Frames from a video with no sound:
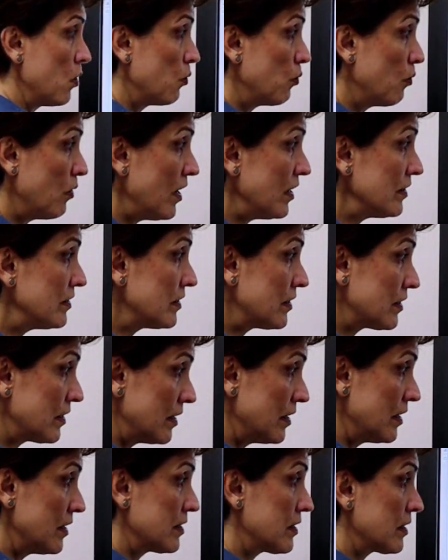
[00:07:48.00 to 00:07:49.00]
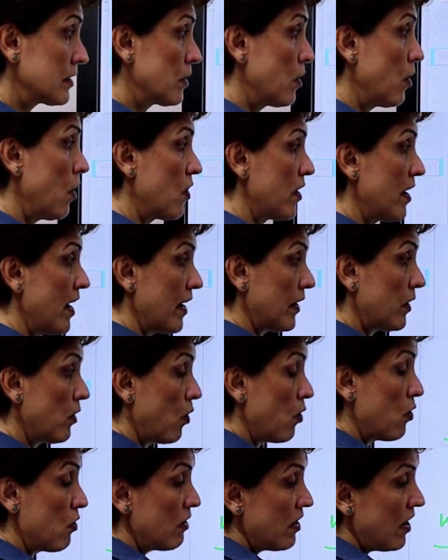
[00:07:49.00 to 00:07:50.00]
whether is correct
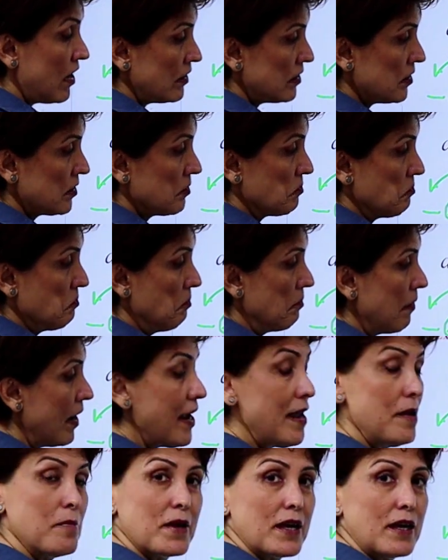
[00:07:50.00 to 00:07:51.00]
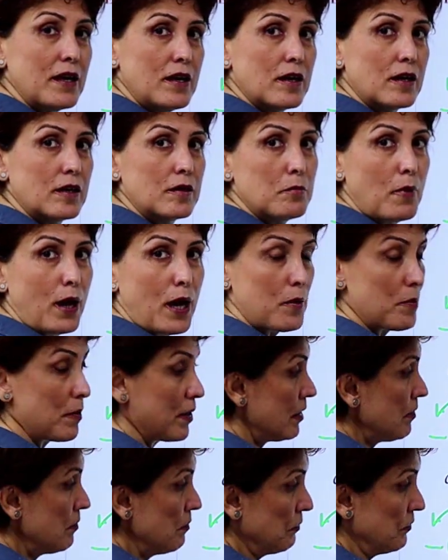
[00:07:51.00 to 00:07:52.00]
or not, maybe.
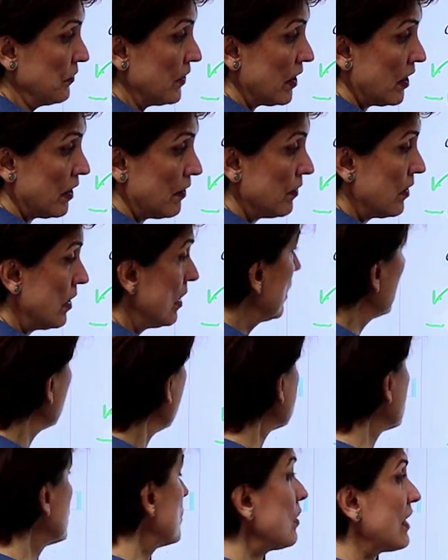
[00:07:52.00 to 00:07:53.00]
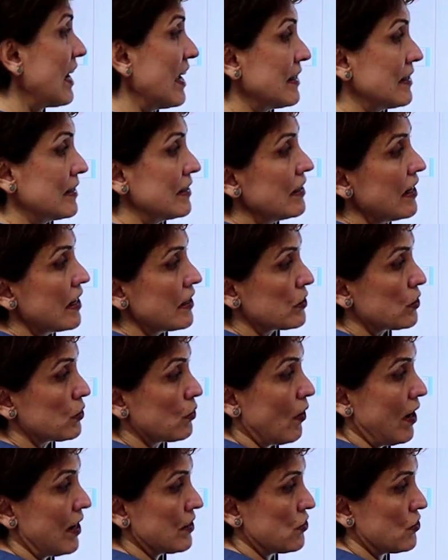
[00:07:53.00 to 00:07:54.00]
Let's look at the next
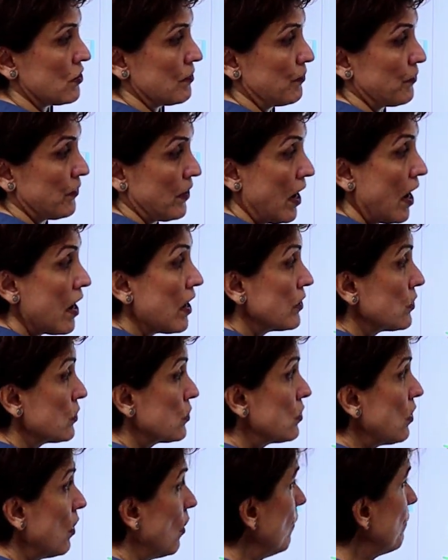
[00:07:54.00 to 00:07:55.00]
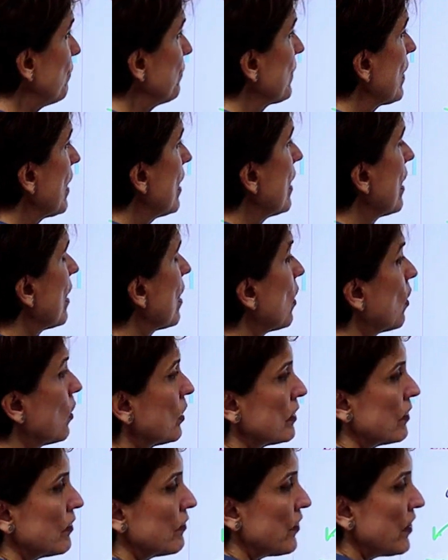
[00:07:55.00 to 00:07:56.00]
question. So,
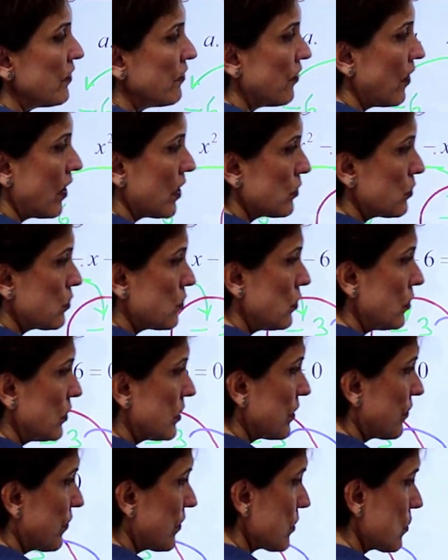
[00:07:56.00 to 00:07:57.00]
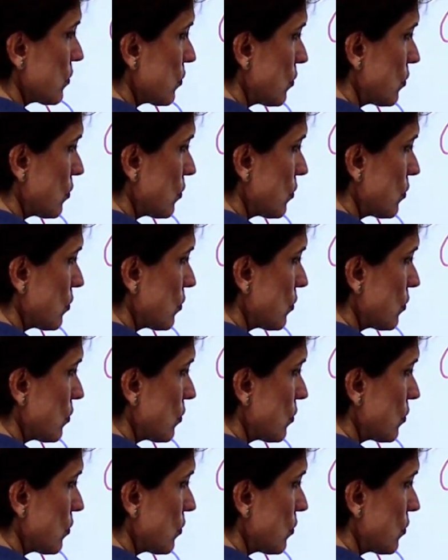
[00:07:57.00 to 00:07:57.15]
we found two different